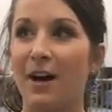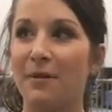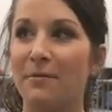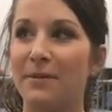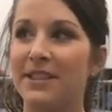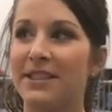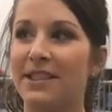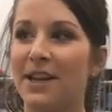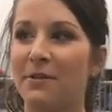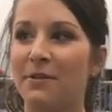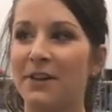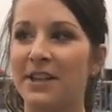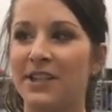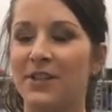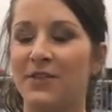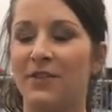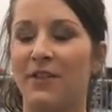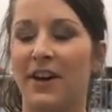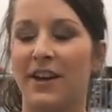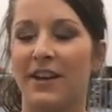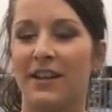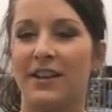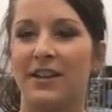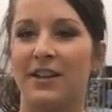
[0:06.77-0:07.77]
It's always
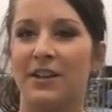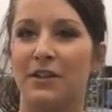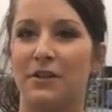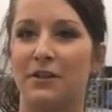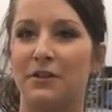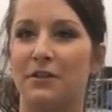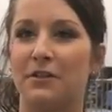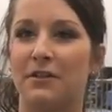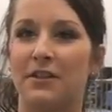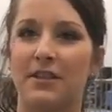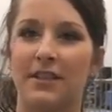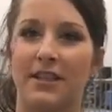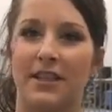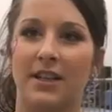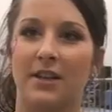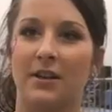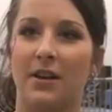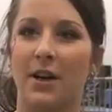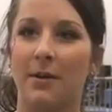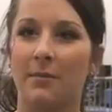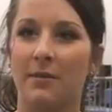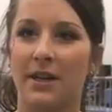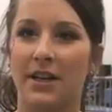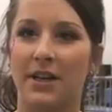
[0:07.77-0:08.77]
fun to do,
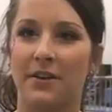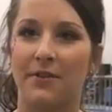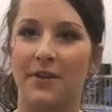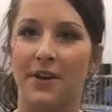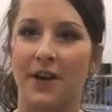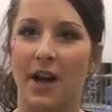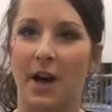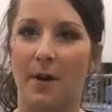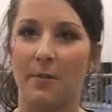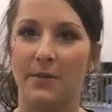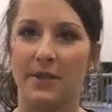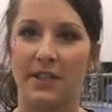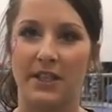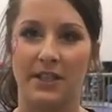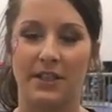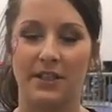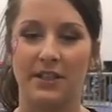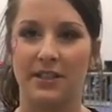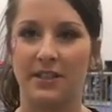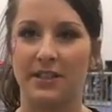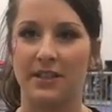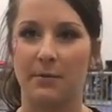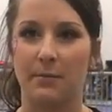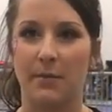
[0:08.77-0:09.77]
come to different
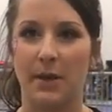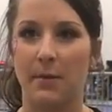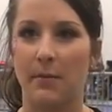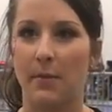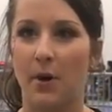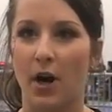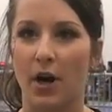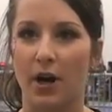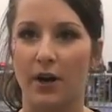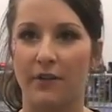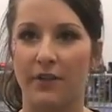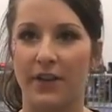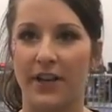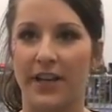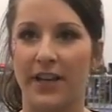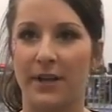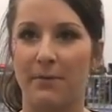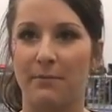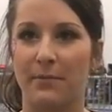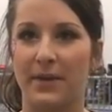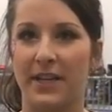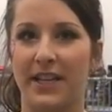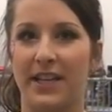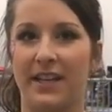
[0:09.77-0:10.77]
competitions and be a part of it
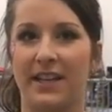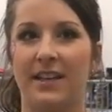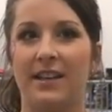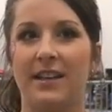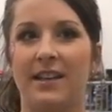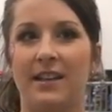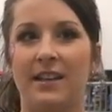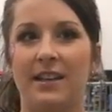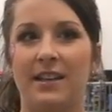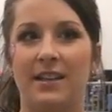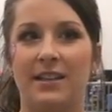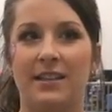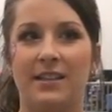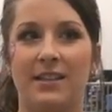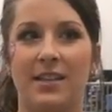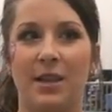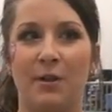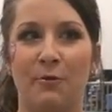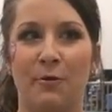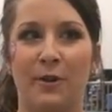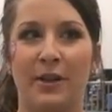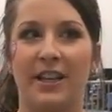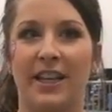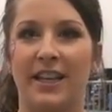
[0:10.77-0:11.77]
and be
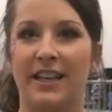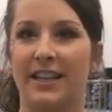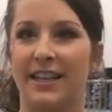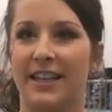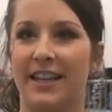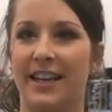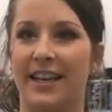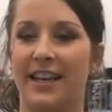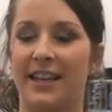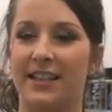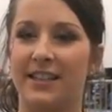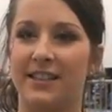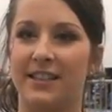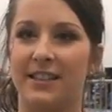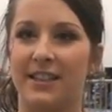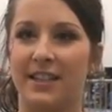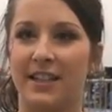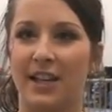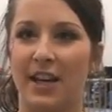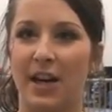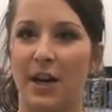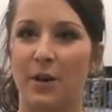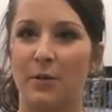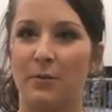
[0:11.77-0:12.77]
someone that the kids,
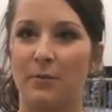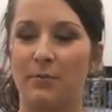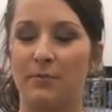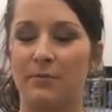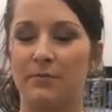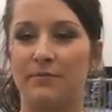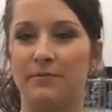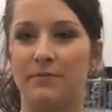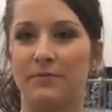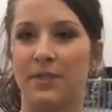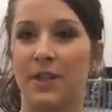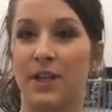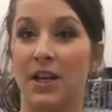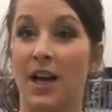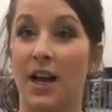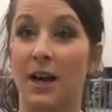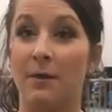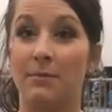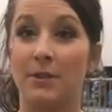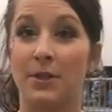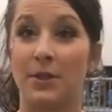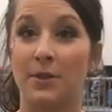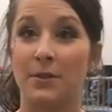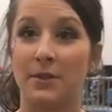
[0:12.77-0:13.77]
look
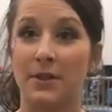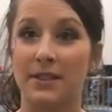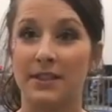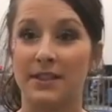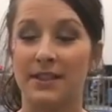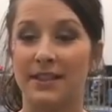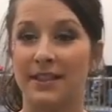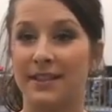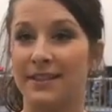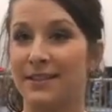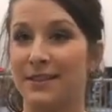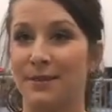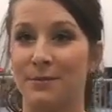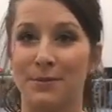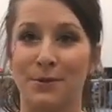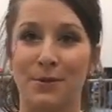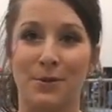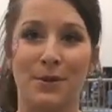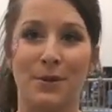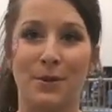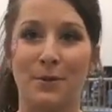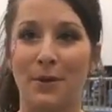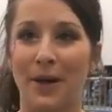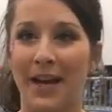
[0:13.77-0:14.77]
up to in some
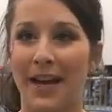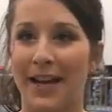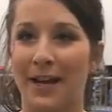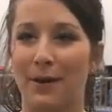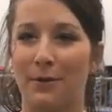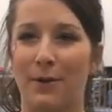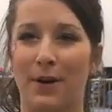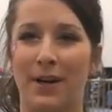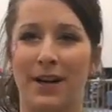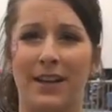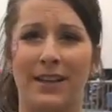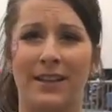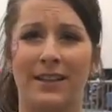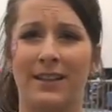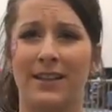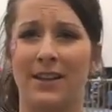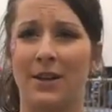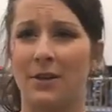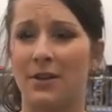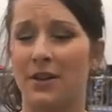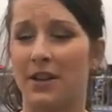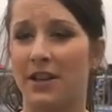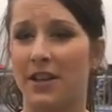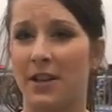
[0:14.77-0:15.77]
sort of way and want to
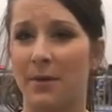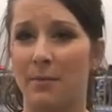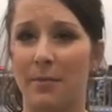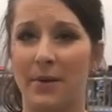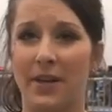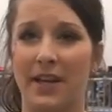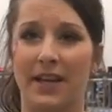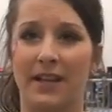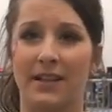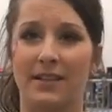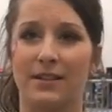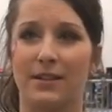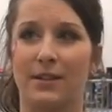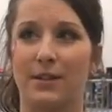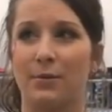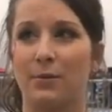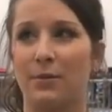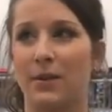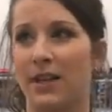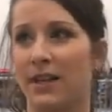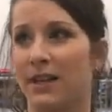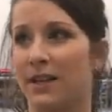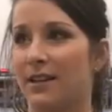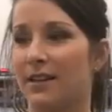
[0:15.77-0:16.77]
go to the Olympics or
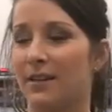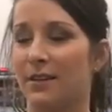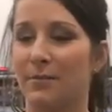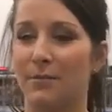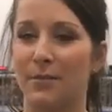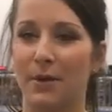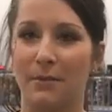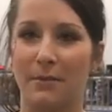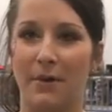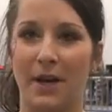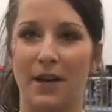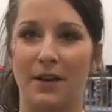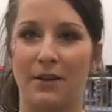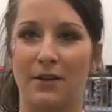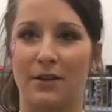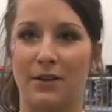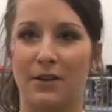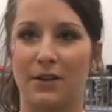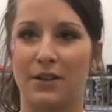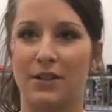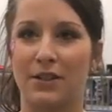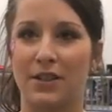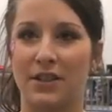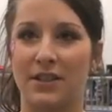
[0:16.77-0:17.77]
win an Olympic medal
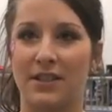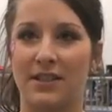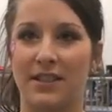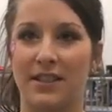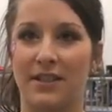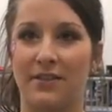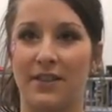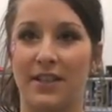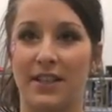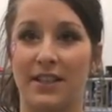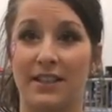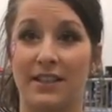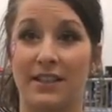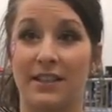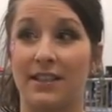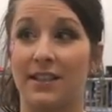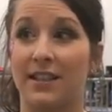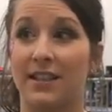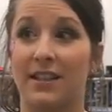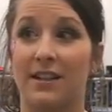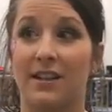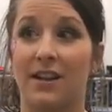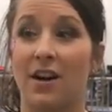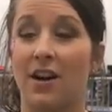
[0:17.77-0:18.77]
or just even
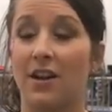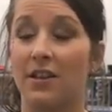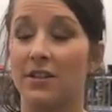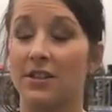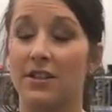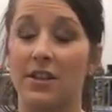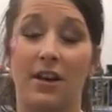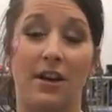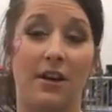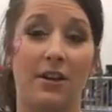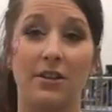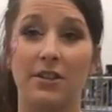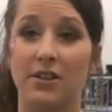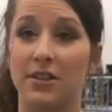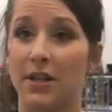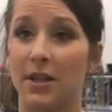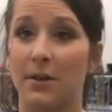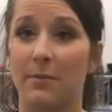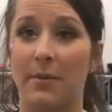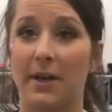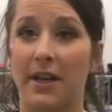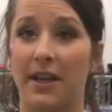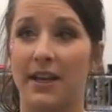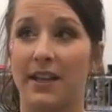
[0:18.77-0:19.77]
get a college
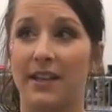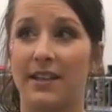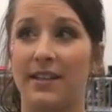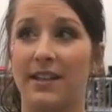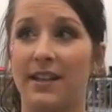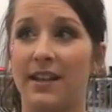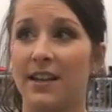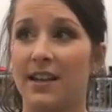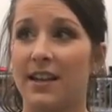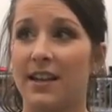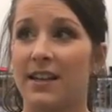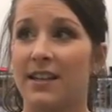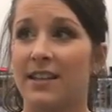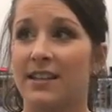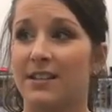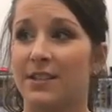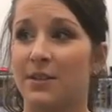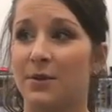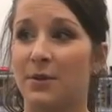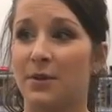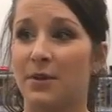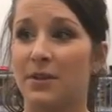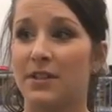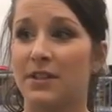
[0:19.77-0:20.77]
scholarship. And it's
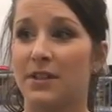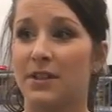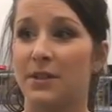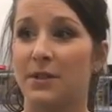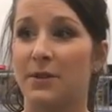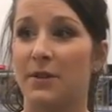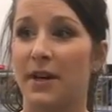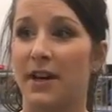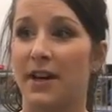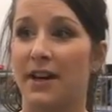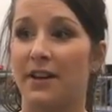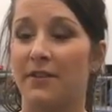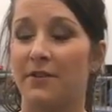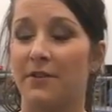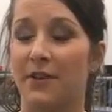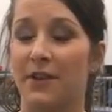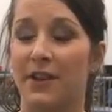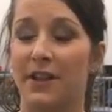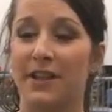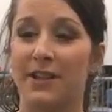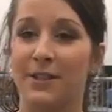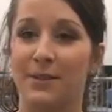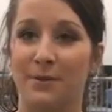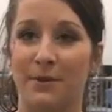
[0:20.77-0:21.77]
cool to, for
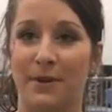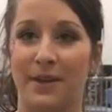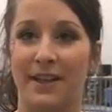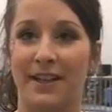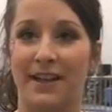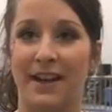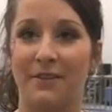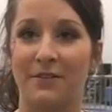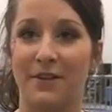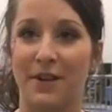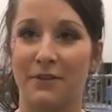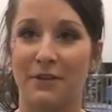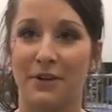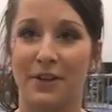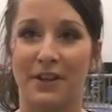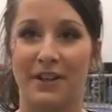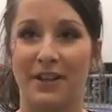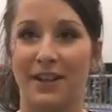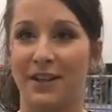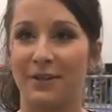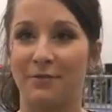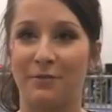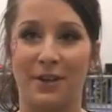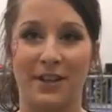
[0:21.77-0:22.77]
this one, I've never
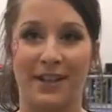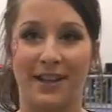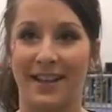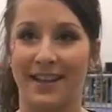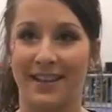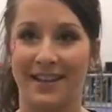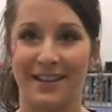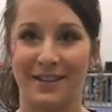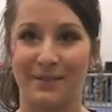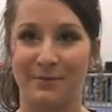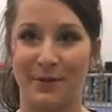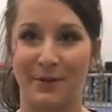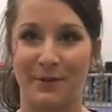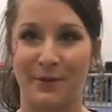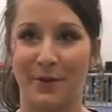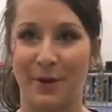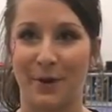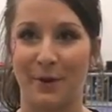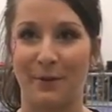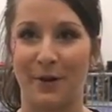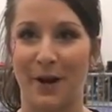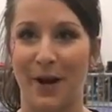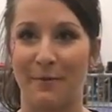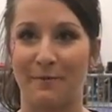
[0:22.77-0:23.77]
done one like this
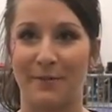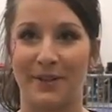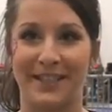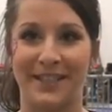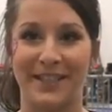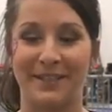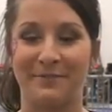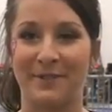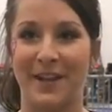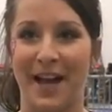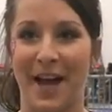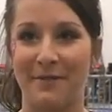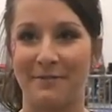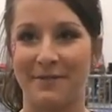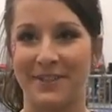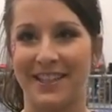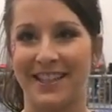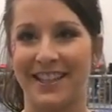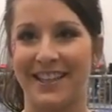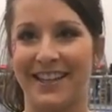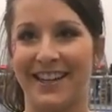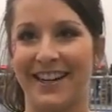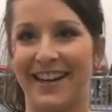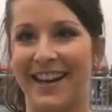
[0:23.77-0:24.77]
before where I'm a team
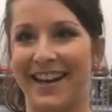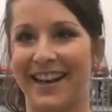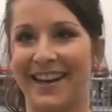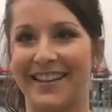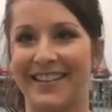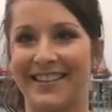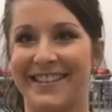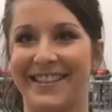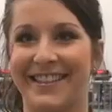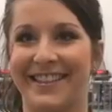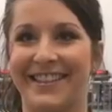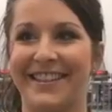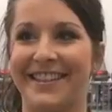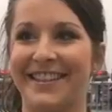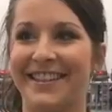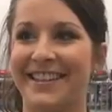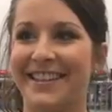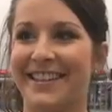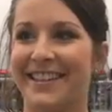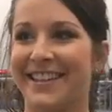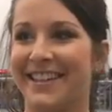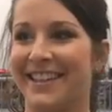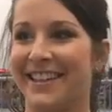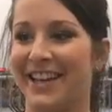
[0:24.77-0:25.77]
captain and I get to,
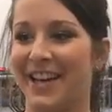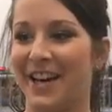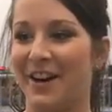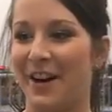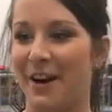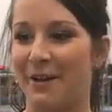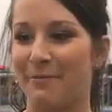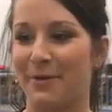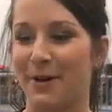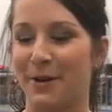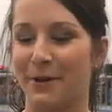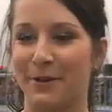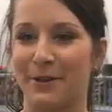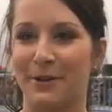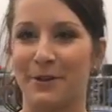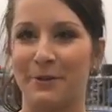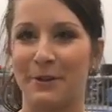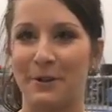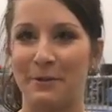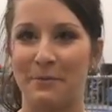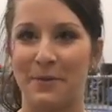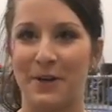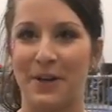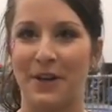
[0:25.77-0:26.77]
have my own little
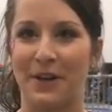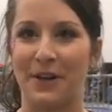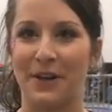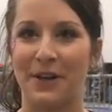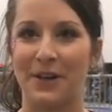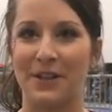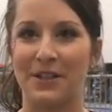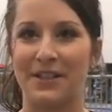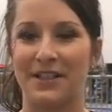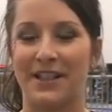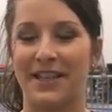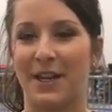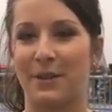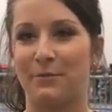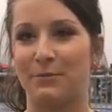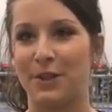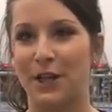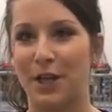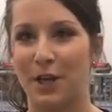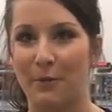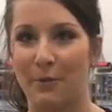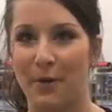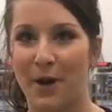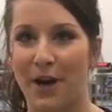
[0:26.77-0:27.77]
group of girls and help
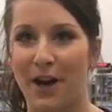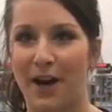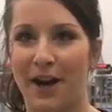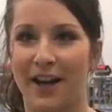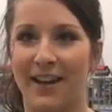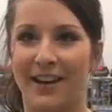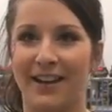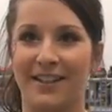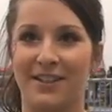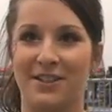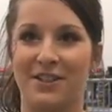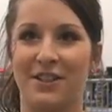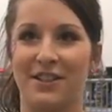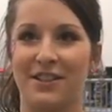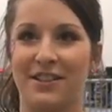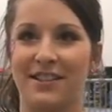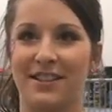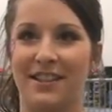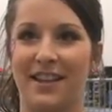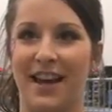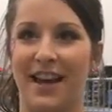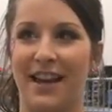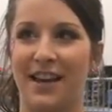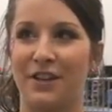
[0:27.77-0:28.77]
cheer them on and
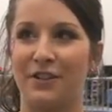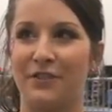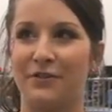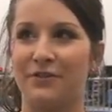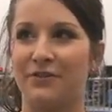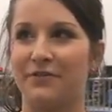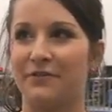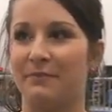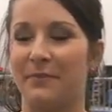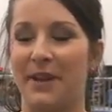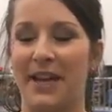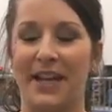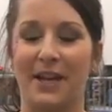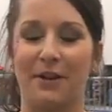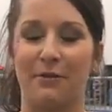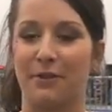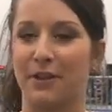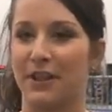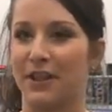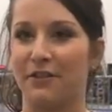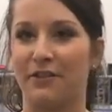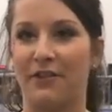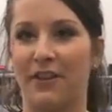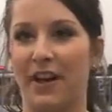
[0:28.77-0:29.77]
just kind of make it
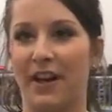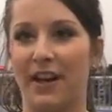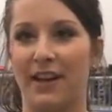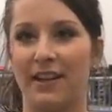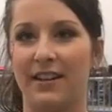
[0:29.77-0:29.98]
really fun.